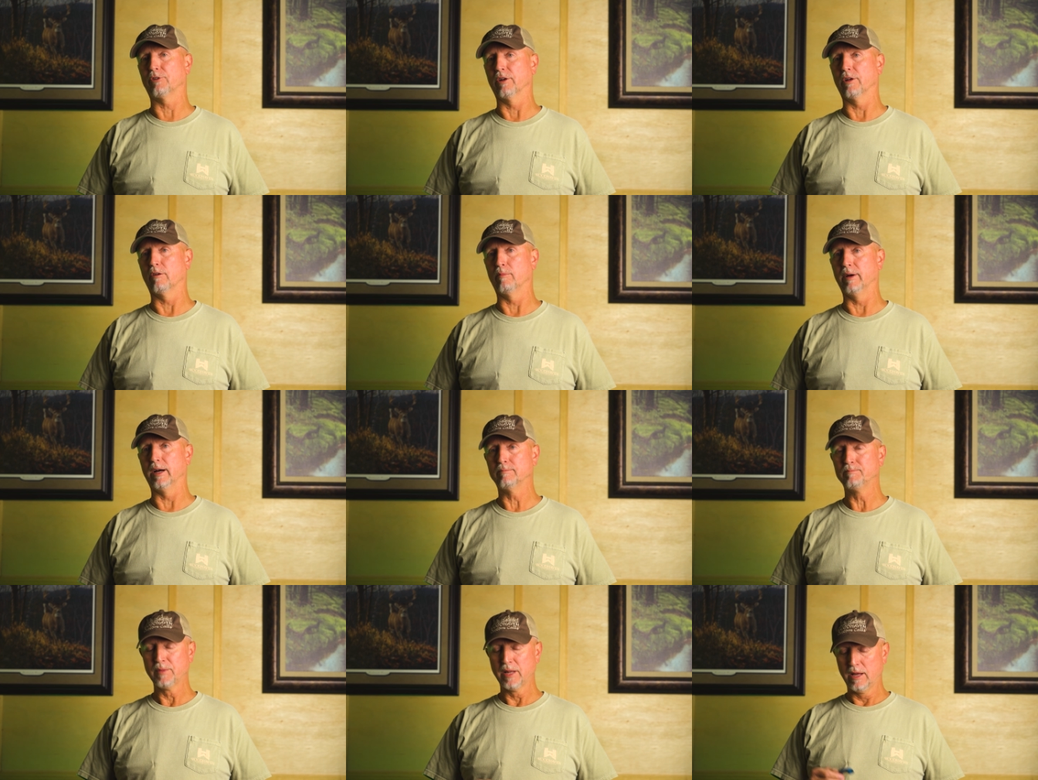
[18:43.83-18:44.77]
little bit.
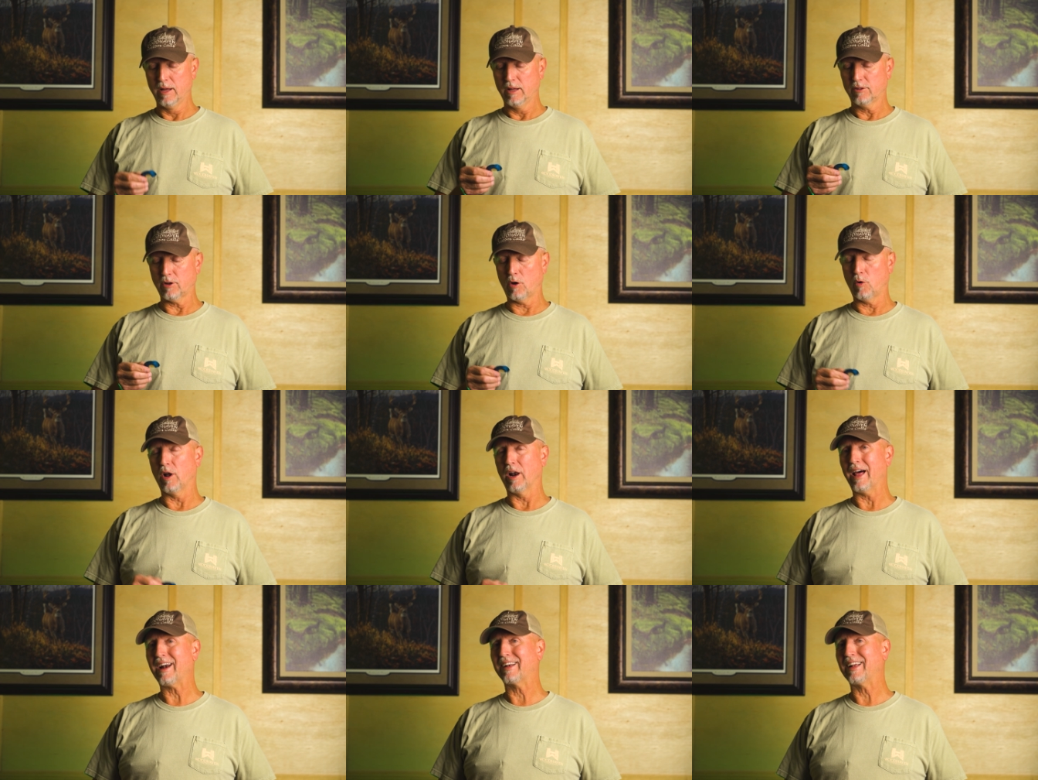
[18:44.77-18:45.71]
So a
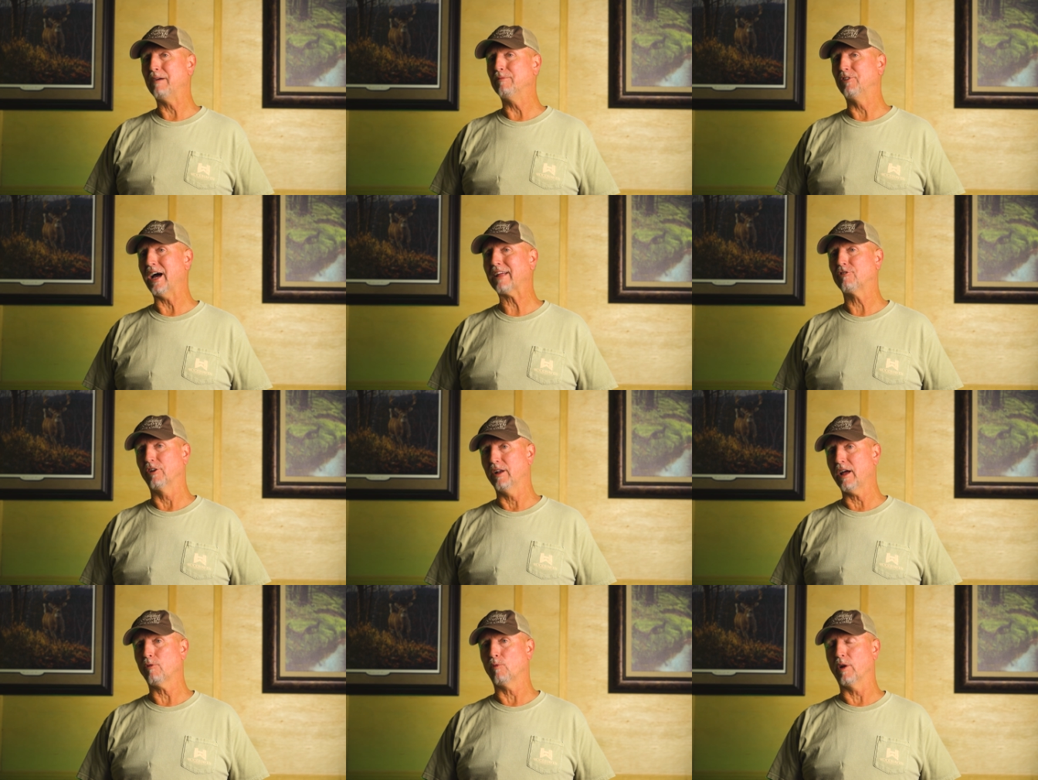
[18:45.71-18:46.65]
lot of times that's
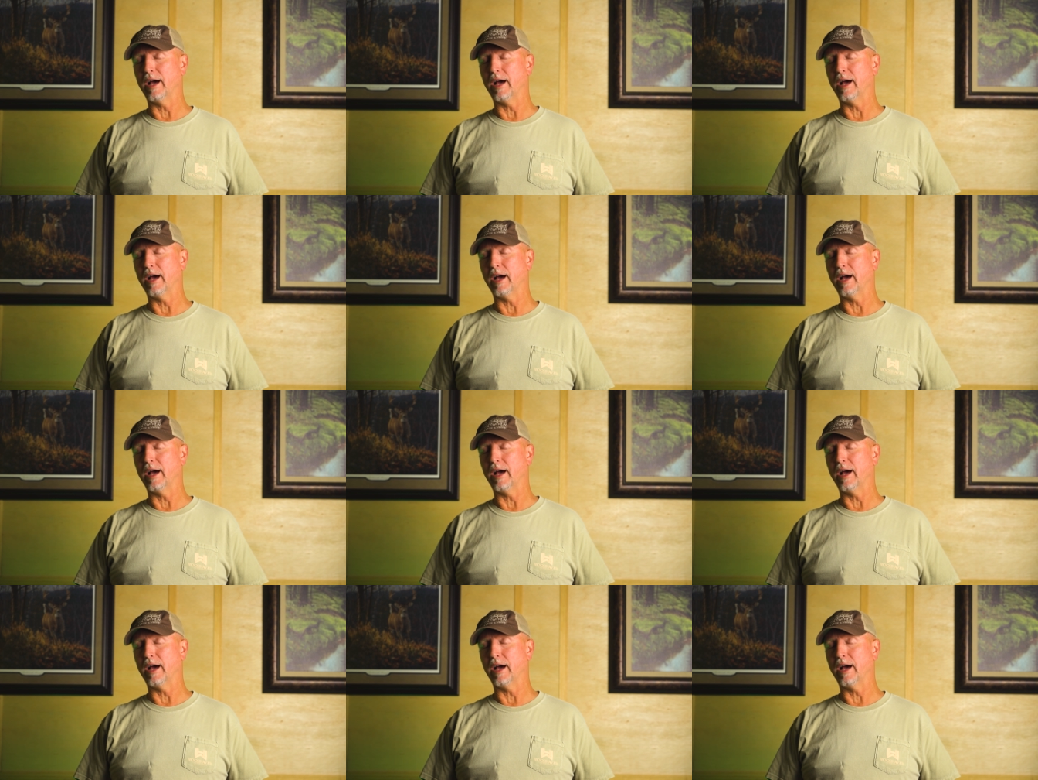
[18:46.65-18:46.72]
another one.